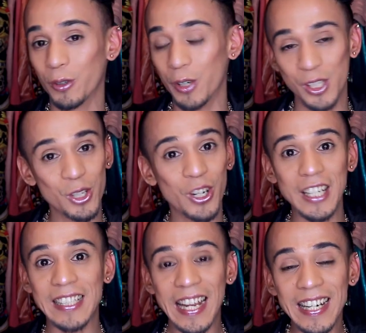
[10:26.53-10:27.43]
Crystal
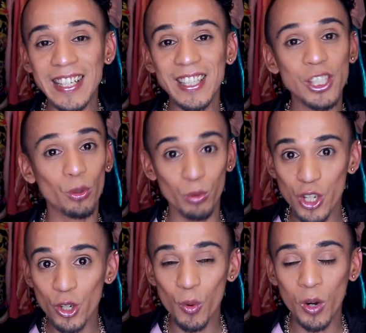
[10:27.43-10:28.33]
Gardenia, the
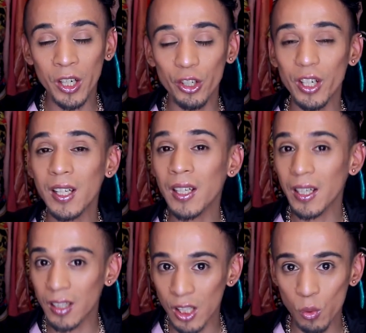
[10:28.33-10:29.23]
original one. You're gonna
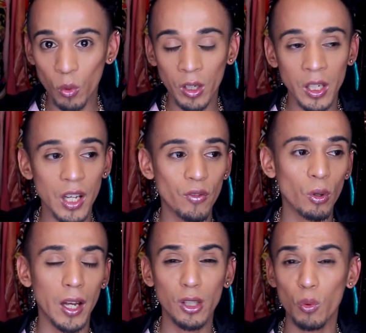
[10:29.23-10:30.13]
like this one. If
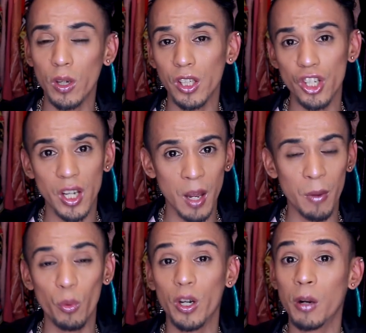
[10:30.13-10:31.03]
you like the one that she came
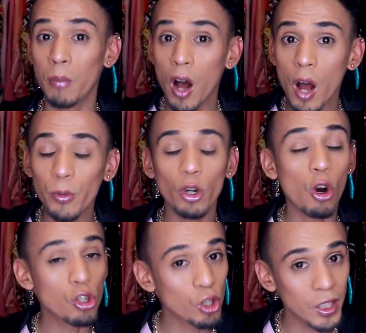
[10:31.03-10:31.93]
out with her mom, you're
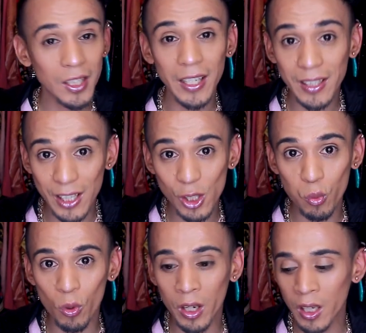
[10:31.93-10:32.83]
also gonna like
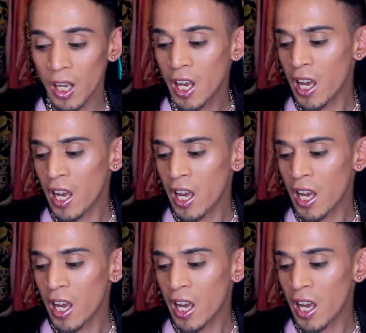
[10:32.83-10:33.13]
this one.